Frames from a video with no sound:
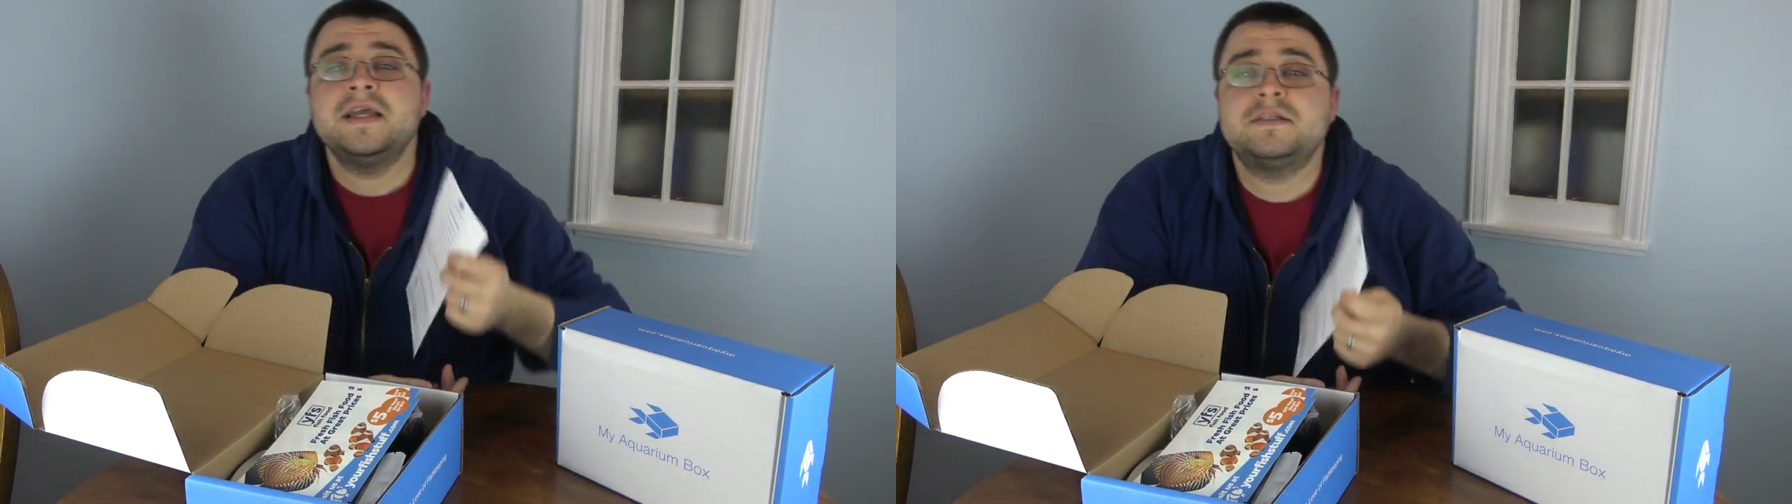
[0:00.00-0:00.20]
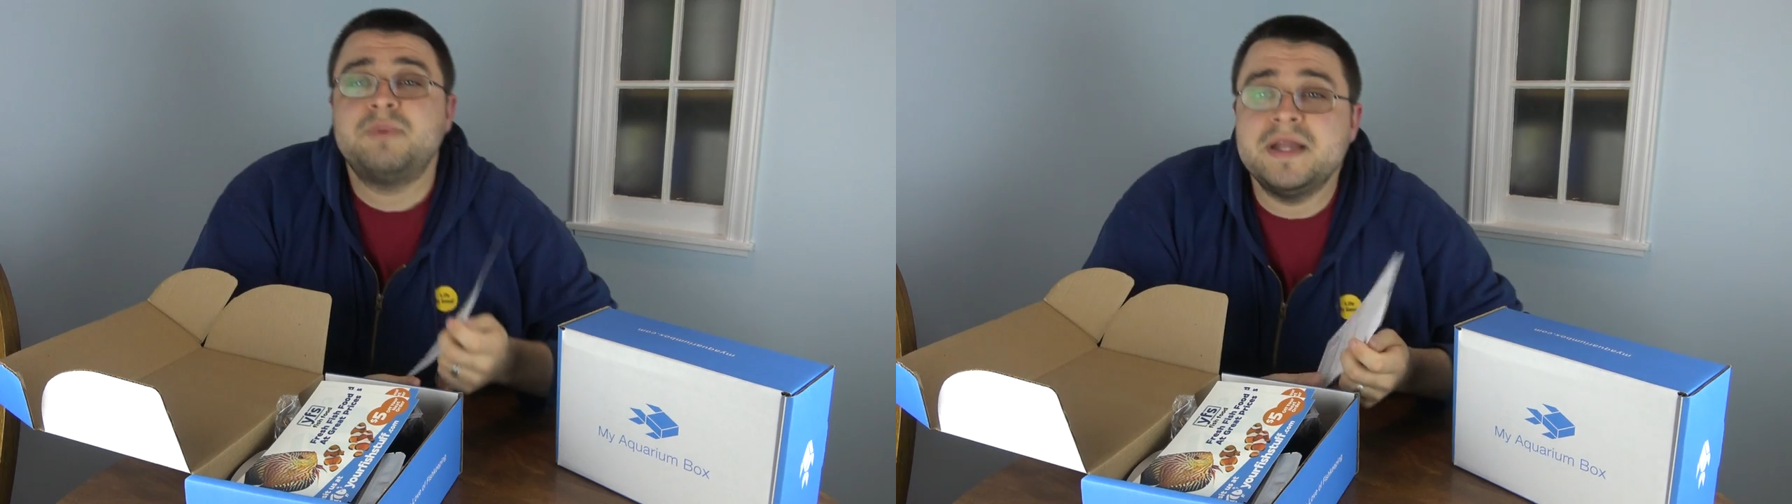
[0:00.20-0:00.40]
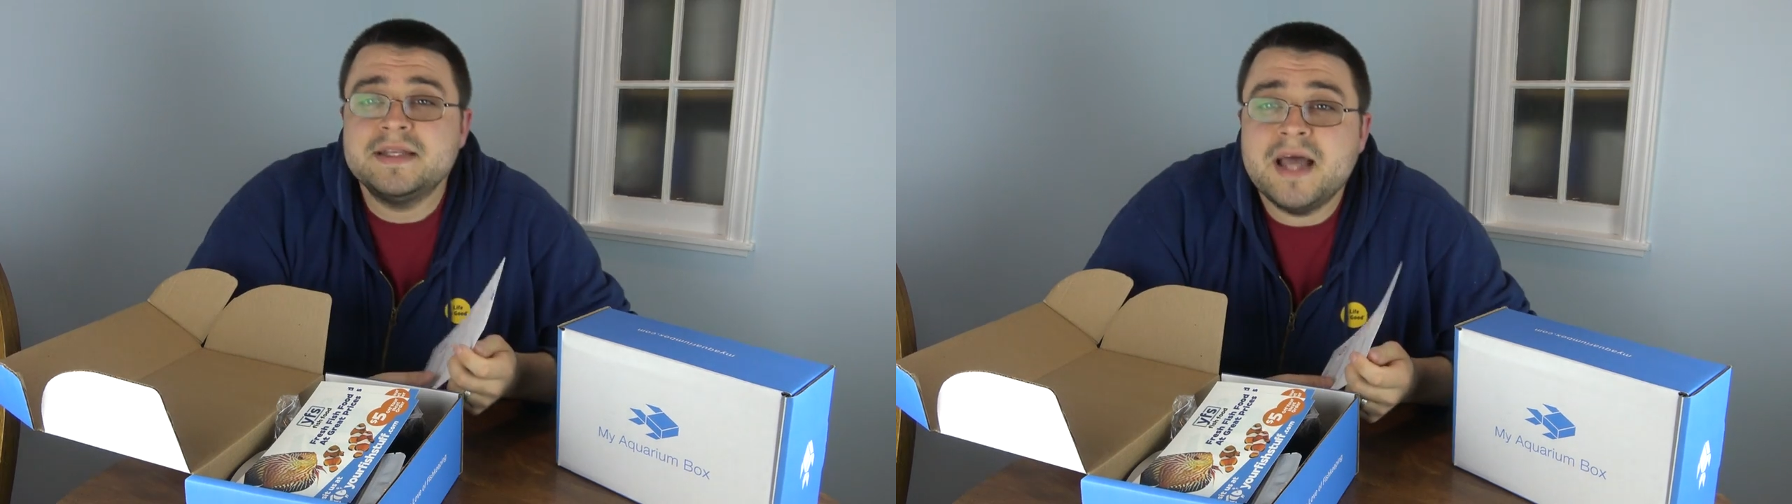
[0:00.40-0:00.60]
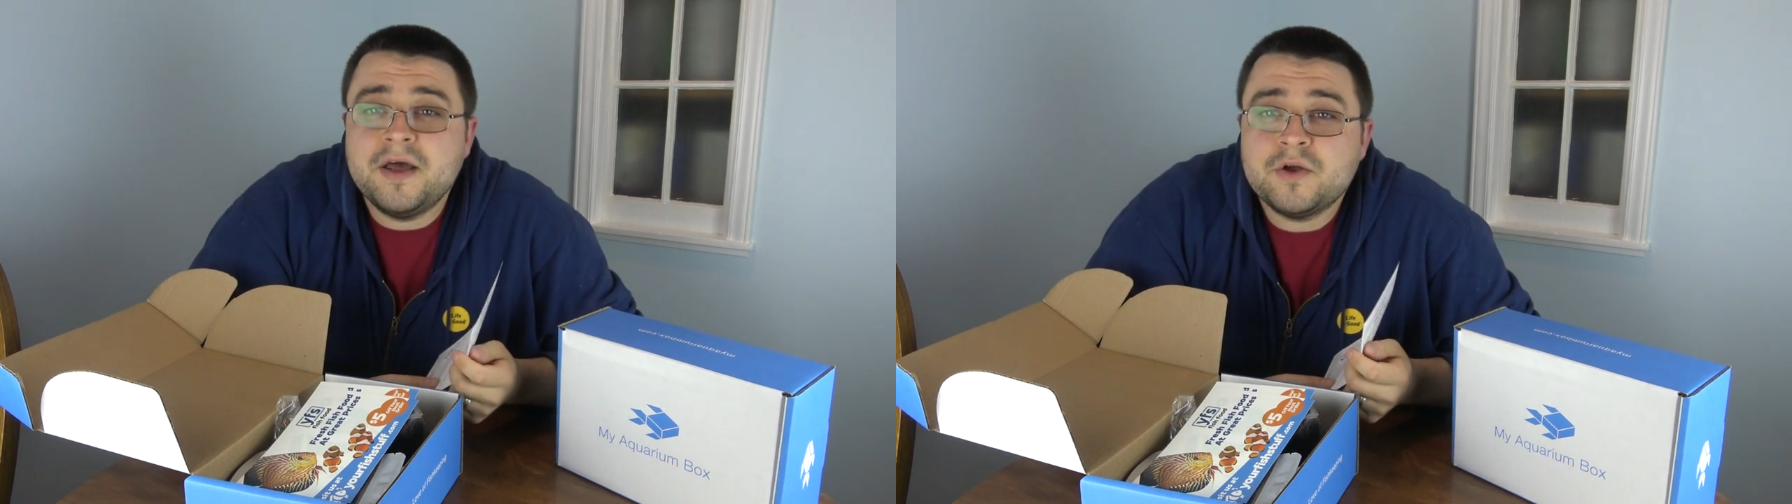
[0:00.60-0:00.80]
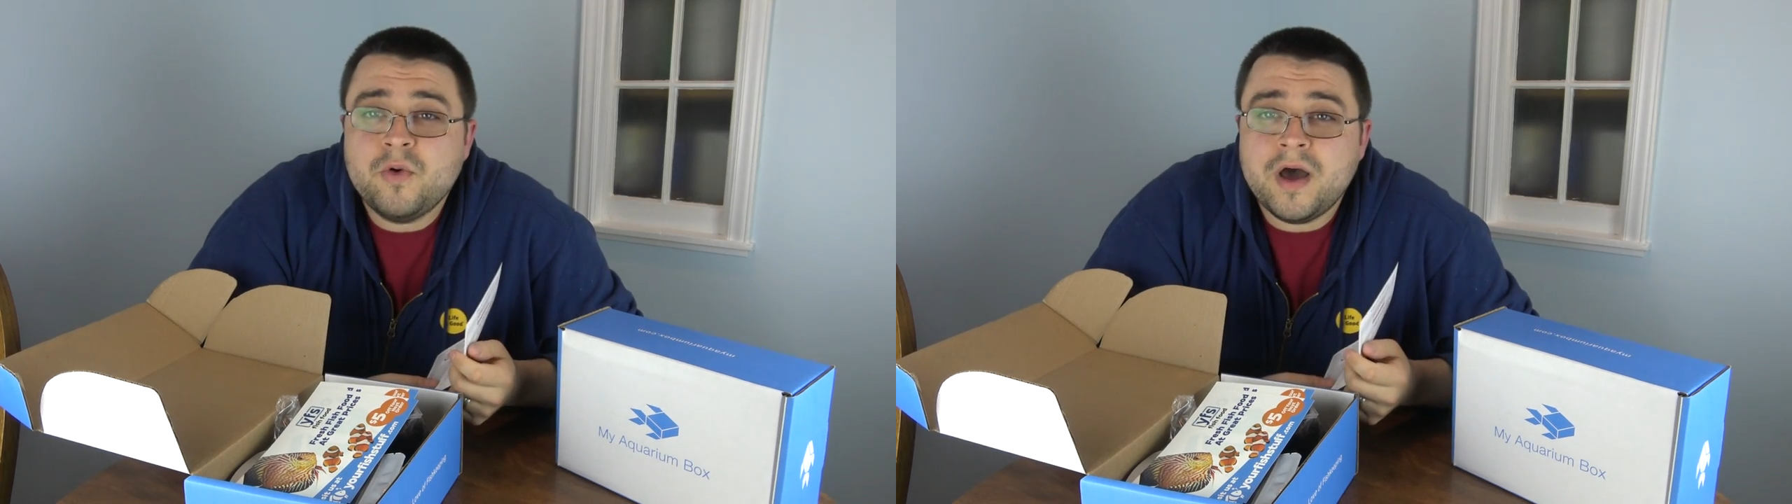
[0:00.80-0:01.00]
is
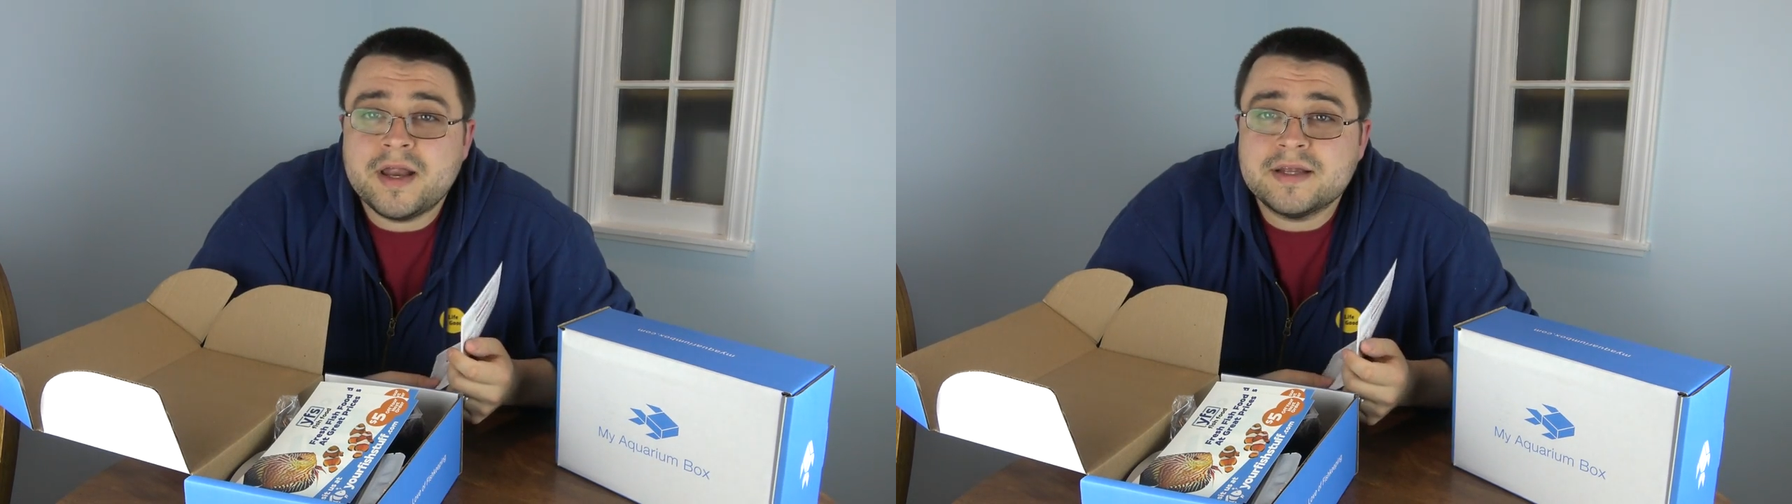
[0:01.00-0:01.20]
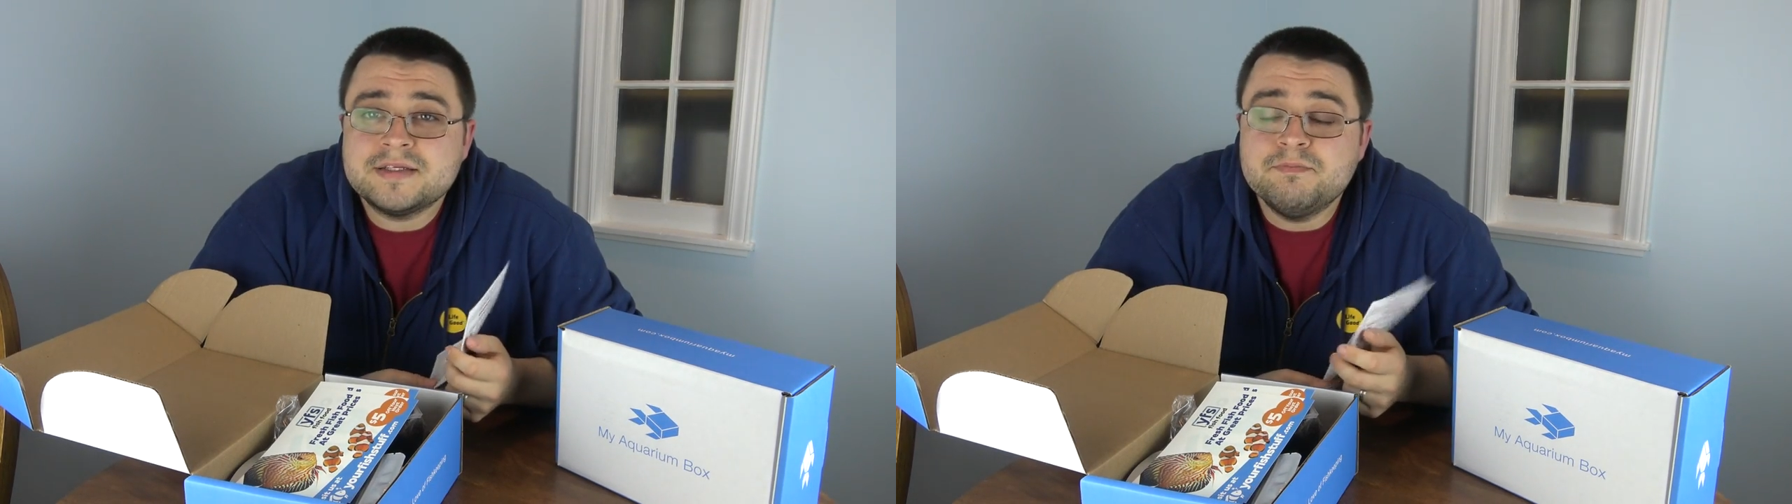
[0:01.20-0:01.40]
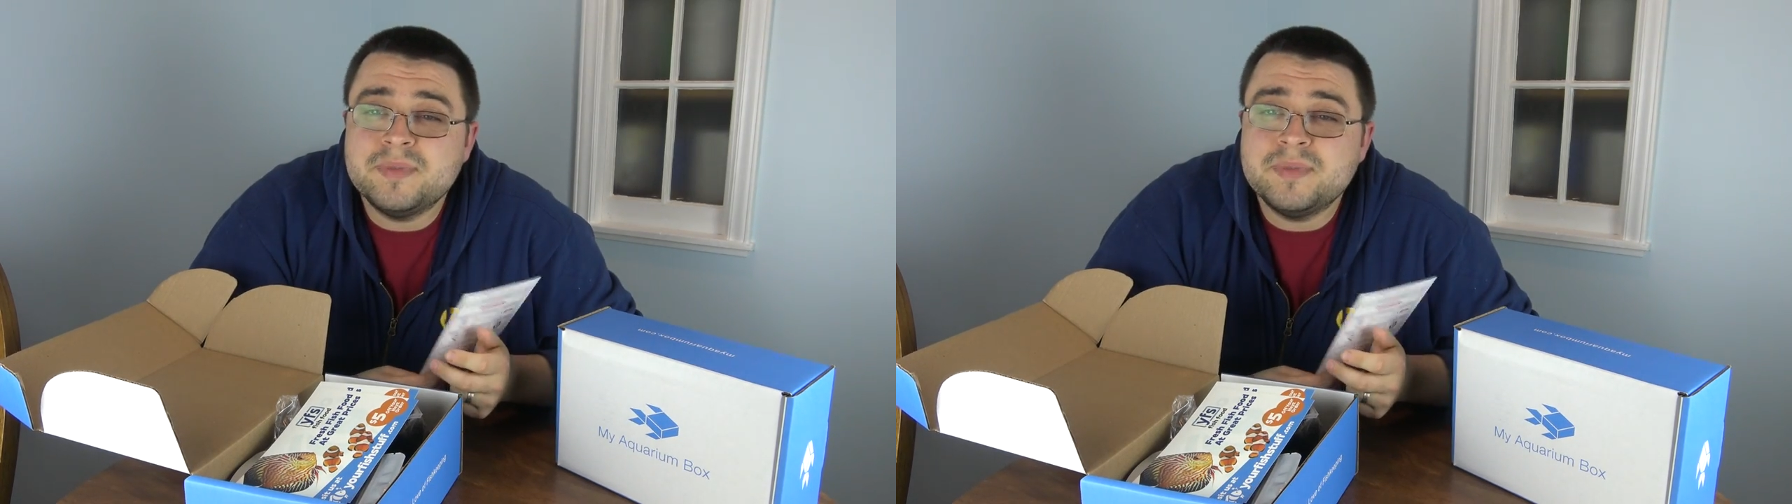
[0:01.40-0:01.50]
Beantown Aquatics.